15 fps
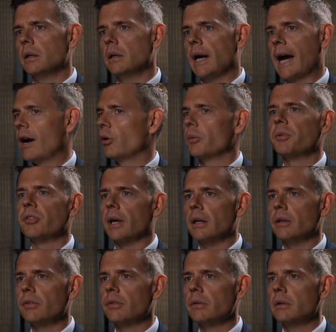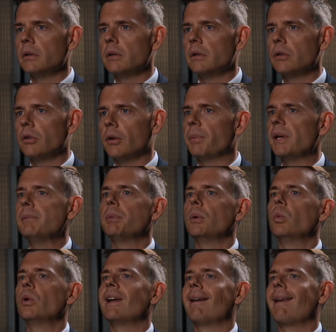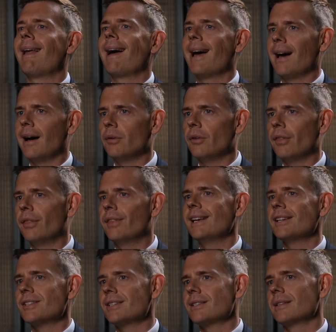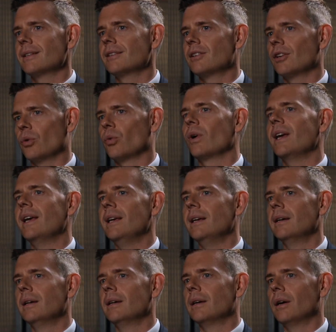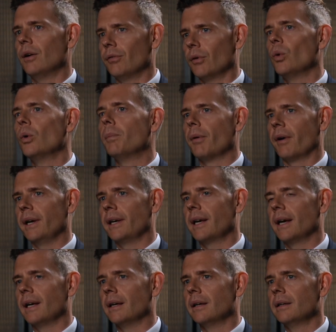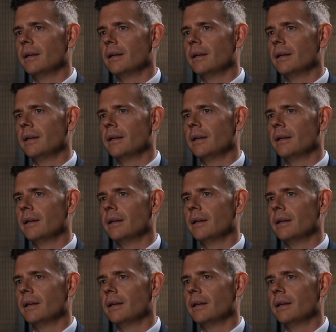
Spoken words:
Arab states, that people would allow this degree of law breaking?